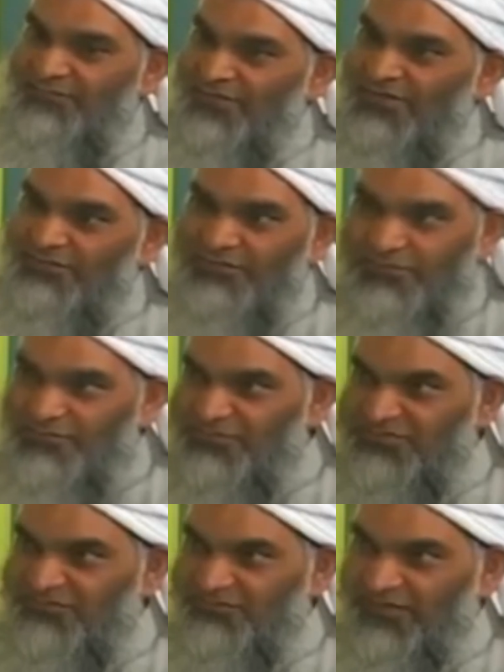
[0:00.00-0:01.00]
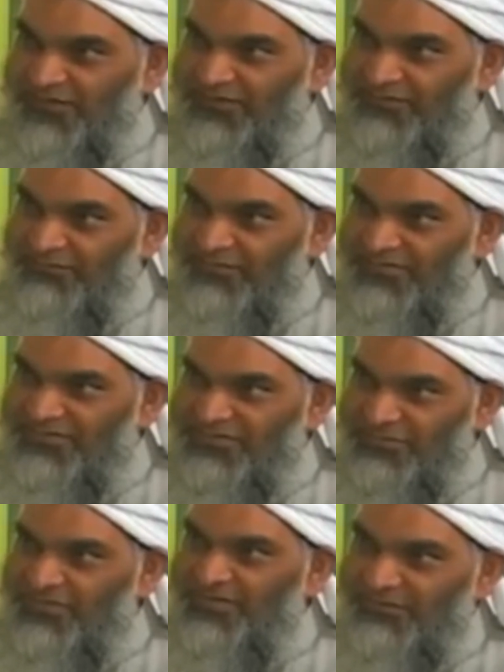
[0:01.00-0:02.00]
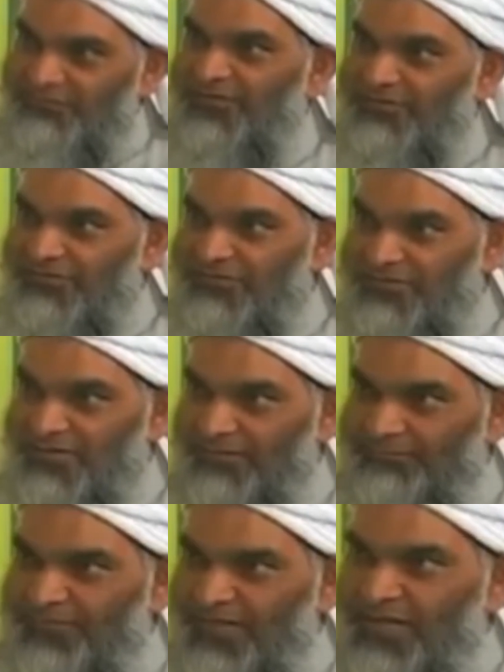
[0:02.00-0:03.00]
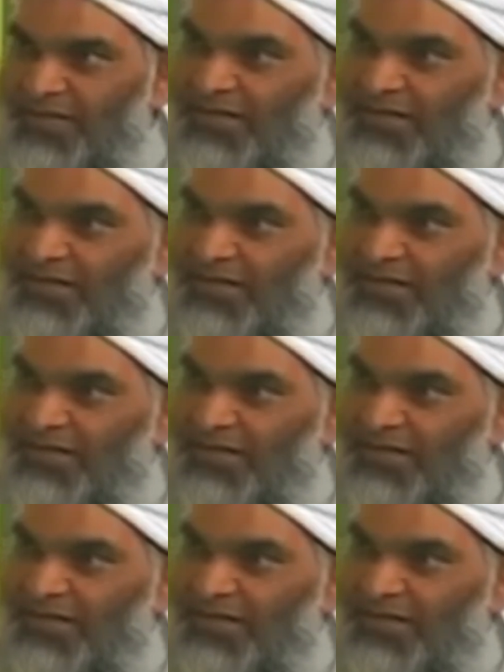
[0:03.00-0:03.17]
him not, nor crucified him, but so it appeared to them.